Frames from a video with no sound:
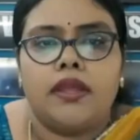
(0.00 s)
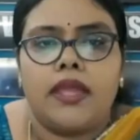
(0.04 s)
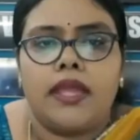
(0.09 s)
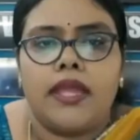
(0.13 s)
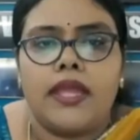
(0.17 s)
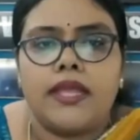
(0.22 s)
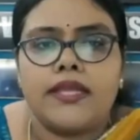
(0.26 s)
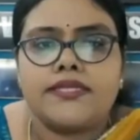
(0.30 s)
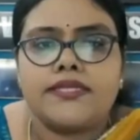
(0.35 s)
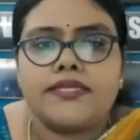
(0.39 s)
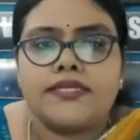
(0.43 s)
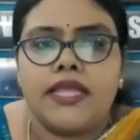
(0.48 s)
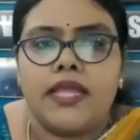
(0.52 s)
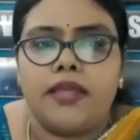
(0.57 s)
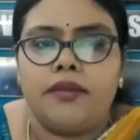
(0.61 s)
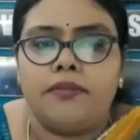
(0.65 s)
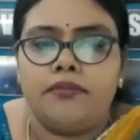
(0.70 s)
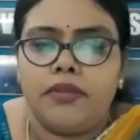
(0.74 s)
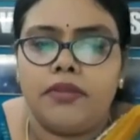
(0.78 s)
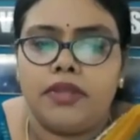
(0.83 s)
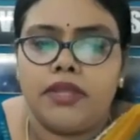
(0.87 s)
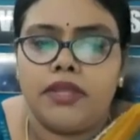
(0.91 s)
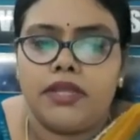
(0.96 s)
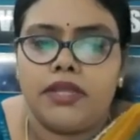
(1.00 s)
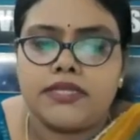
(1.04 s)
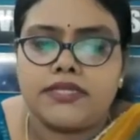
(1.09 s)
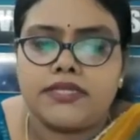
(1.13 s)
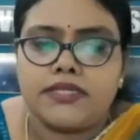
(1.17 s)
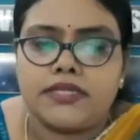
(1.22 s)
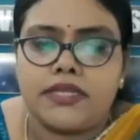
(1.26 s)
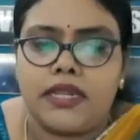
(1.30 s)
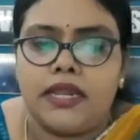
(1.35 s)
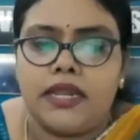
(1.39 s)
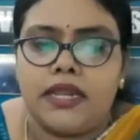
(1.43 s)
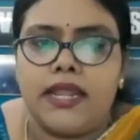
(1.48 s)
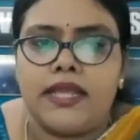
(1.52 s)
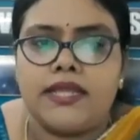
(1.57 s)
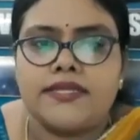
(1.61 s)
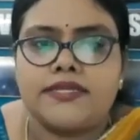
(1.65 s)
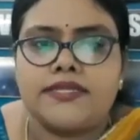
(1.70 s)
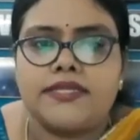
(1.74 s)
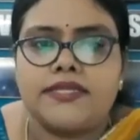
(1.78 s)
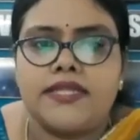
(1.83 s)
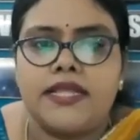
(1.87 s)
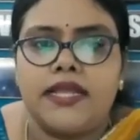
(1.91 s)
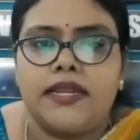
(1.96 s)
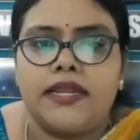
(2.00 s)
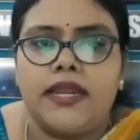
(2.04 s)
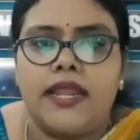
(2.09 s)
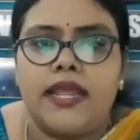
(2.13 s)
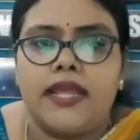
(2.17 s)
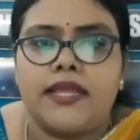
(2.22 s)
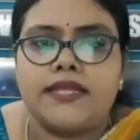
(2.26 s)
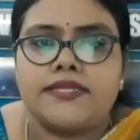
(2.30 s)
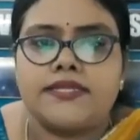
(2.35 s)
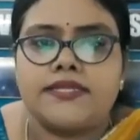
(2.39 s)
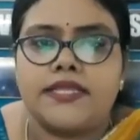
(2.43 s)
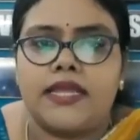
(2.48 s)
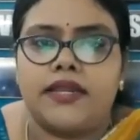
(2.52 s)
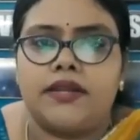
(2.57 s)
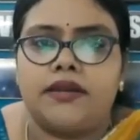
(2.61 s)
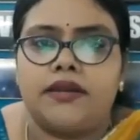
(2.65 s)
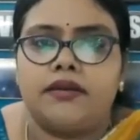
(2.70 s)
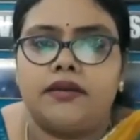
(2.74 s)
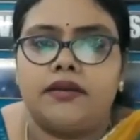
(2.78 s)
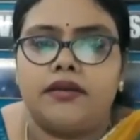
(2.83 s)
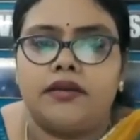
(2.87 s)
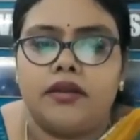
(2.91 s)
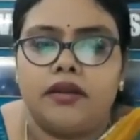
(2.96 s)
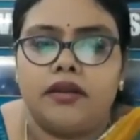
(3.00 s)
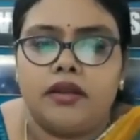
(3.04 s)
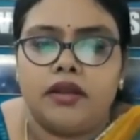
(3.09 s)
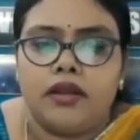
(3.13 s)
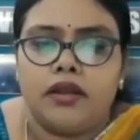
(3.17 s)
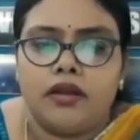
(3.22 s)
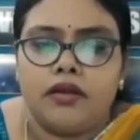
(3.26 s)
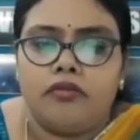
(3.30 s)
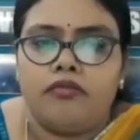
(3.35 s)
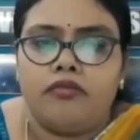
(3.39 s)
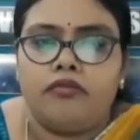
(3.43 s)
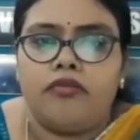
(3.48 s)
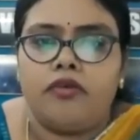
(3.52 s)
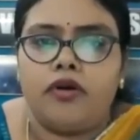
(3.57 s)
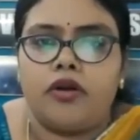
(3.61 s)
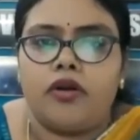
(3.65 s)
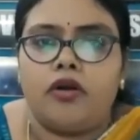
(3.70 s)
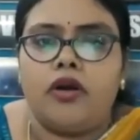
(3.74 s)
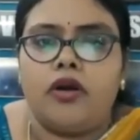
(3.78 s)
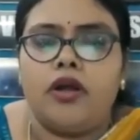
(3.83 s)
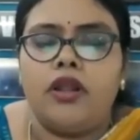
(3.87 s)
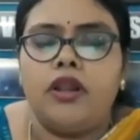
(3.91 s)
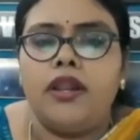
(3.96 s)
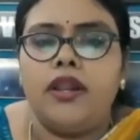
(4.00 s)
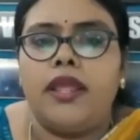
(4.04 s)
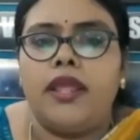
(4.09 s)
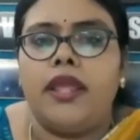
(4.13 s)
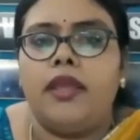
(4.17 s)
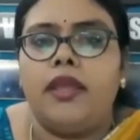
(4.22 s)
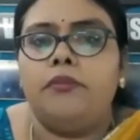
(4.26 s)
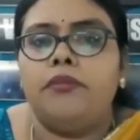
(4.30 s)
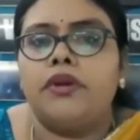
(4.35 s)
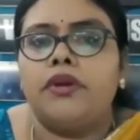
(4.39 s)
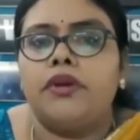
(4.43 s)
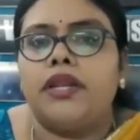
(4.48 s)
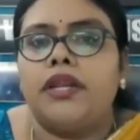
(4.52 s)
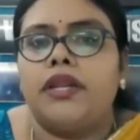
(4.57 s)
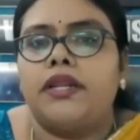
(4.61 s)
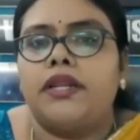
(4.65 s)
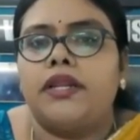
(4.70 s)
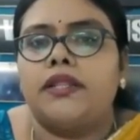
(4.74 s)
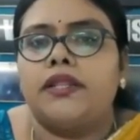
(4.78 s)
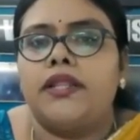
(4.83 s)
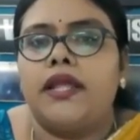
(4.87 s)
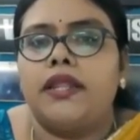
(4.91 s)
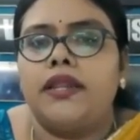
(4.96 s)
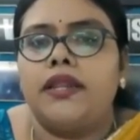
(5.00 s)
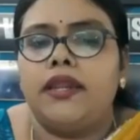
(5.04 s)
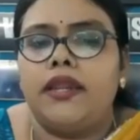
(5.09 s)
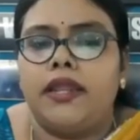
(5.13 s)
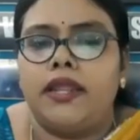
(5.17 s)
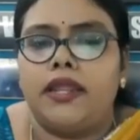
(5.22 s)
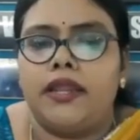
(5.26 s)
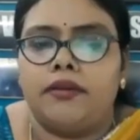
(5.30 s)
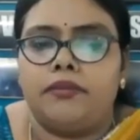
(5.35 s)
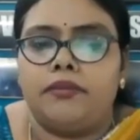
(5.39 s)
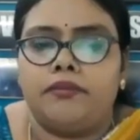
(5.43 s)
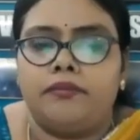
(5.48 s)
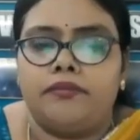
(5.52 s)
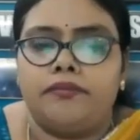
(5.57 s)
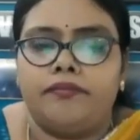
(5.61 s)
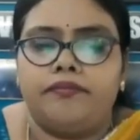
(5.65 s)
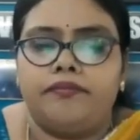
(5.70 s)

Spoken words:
Sm is less than Sn for all m greater than n.